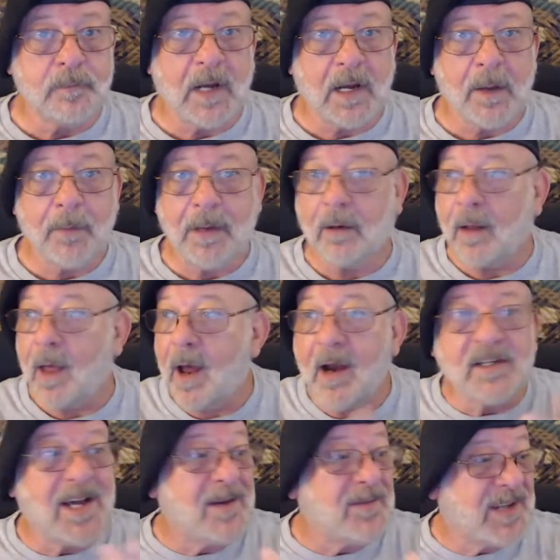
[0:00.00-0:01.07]
I mean, a lot of
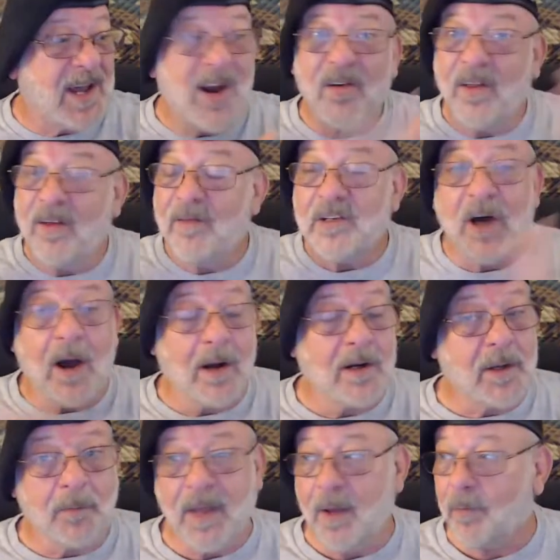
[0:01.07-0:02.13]
times I don't even talk
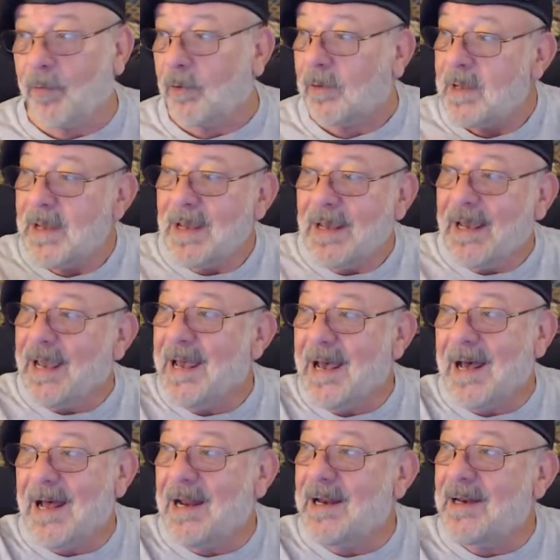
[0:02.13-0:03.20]
to people.
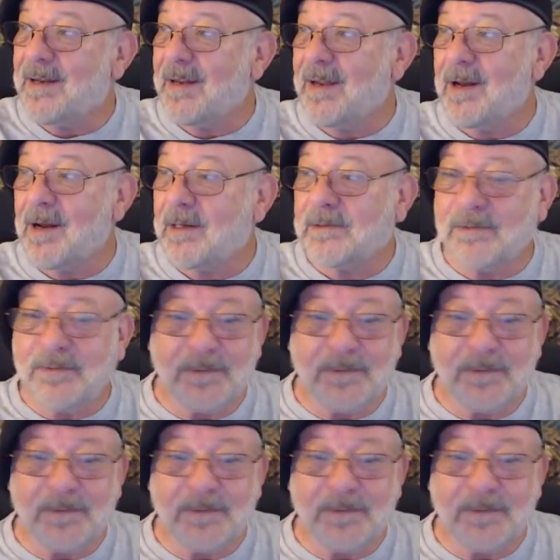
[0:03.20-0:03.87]
And, you're